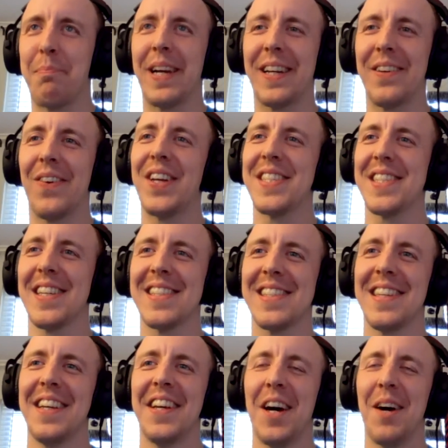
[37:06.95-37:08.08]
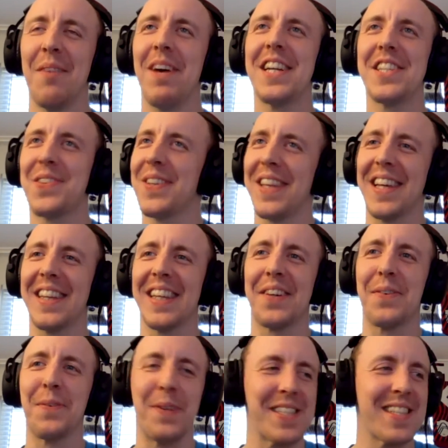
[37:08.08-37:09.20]
pig noises, imagine what they
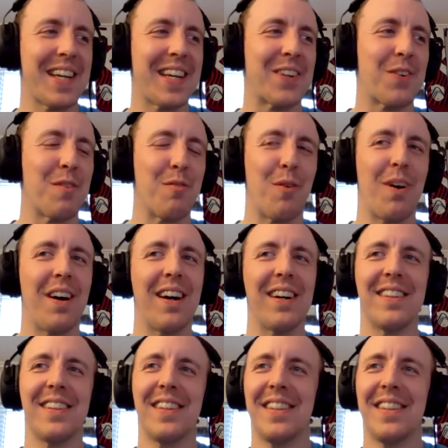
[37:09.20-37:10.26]
think when we say Gravois.